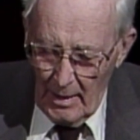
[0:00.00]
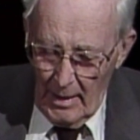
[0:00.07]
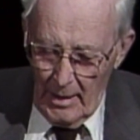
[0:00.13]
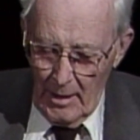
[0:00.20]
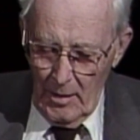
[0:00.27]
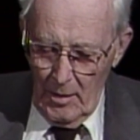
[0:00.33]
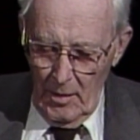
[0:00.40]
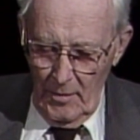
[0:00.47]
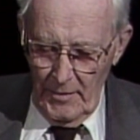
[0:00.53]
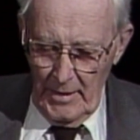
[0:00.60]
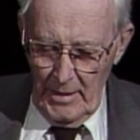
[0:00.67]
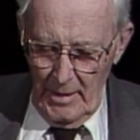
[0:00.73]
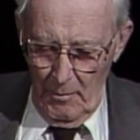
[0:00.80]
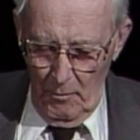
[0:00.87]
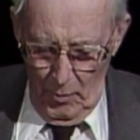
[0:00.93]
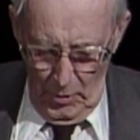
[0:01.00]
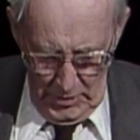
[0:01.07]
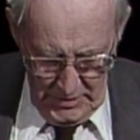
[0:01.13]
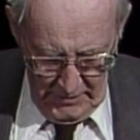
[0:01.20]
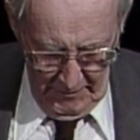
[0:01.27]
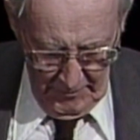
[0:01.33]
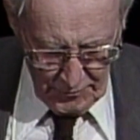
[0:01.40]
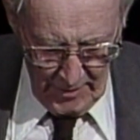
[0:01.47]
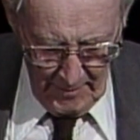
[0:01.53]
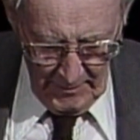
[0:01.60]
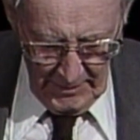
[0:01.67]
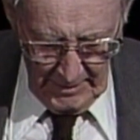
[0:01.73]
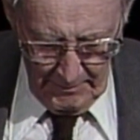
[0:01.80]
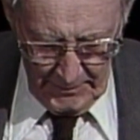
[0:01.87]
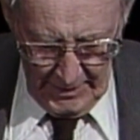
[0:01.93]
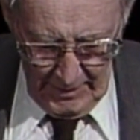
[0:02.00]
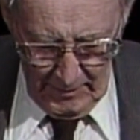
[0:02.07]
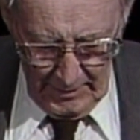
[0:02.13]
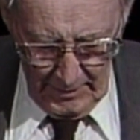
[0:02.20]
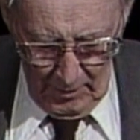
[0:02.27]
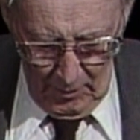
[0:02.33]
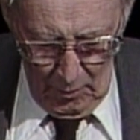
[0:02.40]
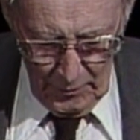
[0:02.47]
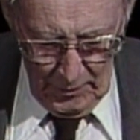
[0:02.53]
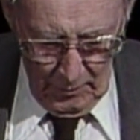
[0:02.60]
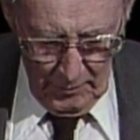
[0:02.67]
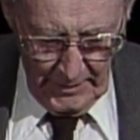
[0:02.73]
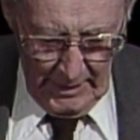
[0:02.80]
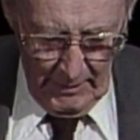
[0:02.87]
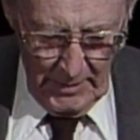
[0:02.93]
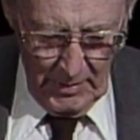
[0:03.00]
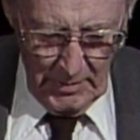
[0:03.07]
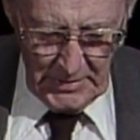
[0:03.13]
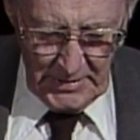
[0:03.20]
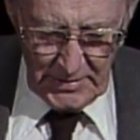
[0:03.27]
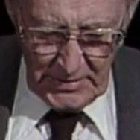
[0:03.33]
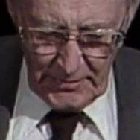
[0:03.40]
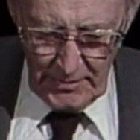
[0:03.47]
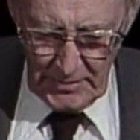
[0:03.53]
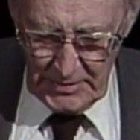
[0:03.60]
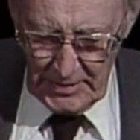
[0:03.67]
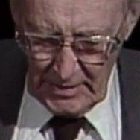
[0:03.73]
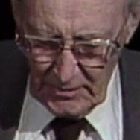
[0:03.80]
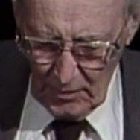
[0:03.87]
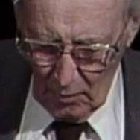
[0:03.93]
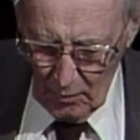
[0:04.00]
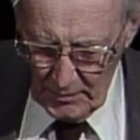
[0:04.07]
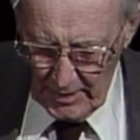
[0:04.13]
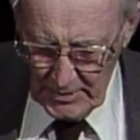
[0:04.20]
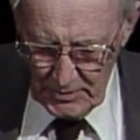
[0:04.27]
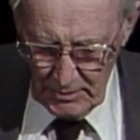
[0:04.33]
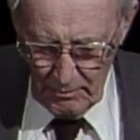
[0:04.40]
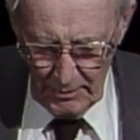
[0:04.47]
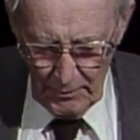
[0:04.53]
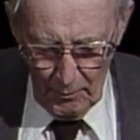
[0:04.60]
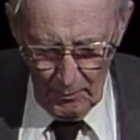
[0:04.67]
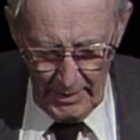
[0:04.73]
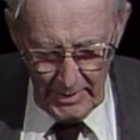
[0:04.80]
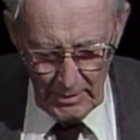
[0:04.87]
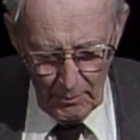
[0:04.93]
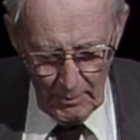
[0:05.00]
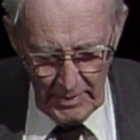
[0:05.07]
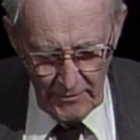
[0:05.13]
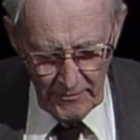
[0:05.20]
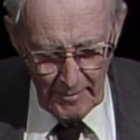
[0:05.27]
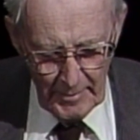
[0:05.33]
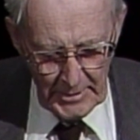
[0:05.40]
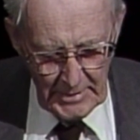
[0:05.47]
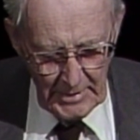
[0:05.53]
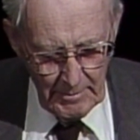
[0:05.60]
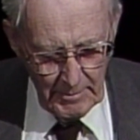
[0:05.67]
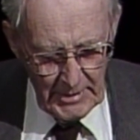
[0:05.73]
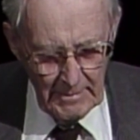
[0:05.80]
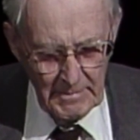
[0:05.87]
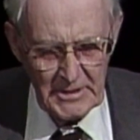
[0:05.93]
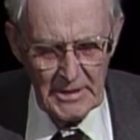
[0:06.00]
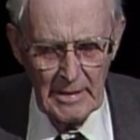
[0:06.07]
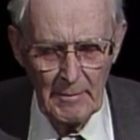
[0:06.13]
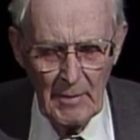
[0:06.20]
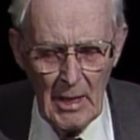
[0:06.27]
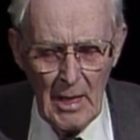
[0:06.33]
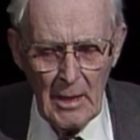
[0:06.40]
Hear the words of a trembling parent. Oh no, now here is this 13th. Oh, that you would awake from a deep, deep sleep.